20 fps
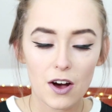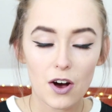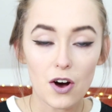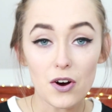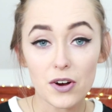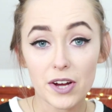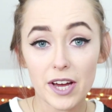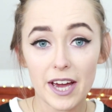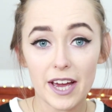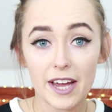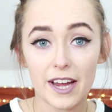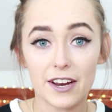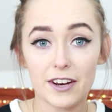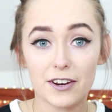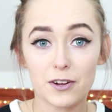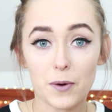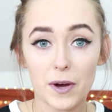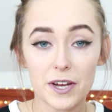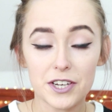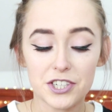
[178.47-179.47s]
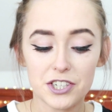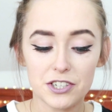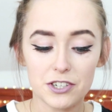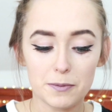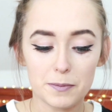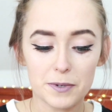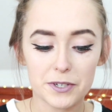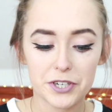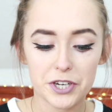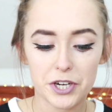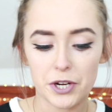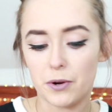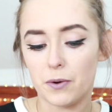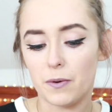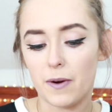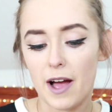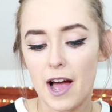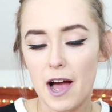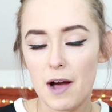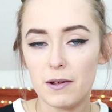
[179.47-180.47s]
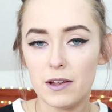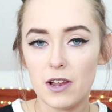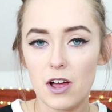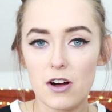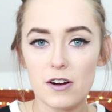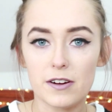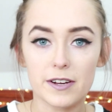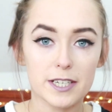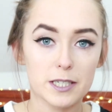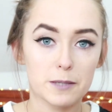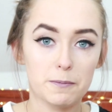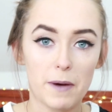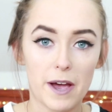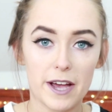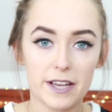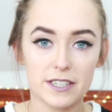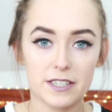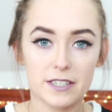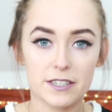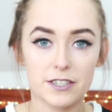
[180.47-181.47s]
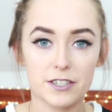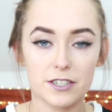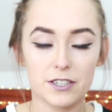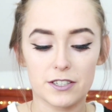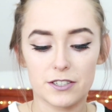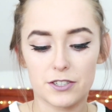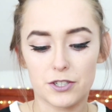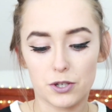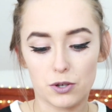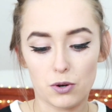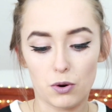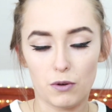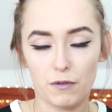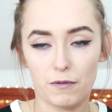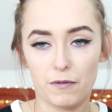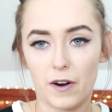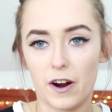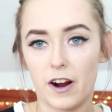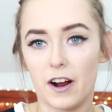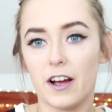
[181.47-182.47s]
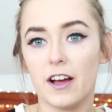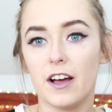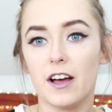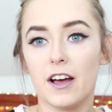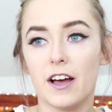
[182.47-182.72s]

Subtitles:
Okay, question number 2, how long is best to go for?